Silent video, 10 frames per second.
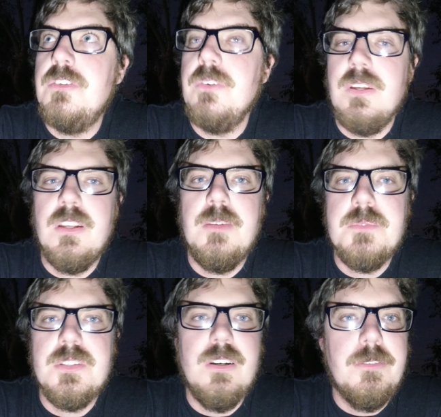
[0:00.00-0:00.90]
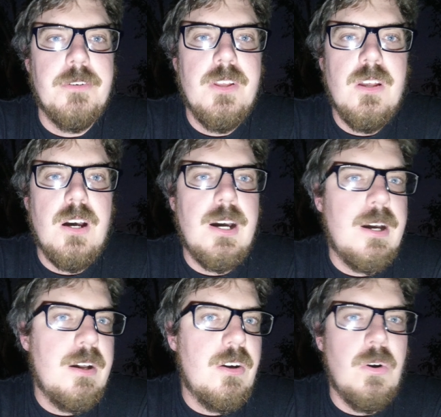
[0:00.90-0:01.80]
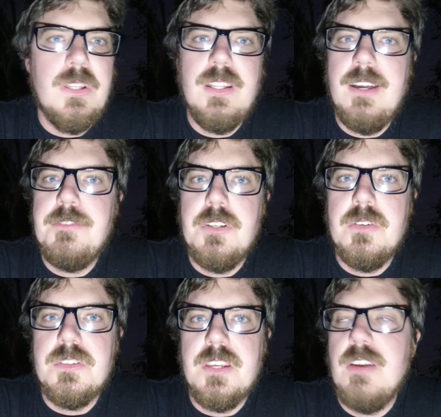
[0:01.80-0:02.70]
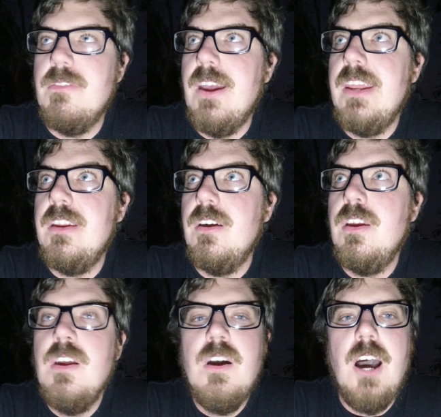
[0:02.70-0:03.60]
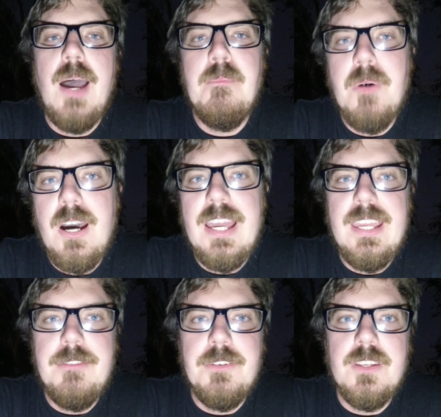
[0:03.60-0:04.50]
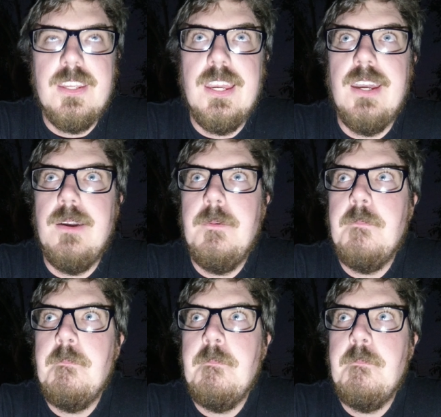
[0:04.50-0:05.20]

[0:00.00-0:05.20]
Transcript: doing it himself. All he'll have to do is get a radio. I might even get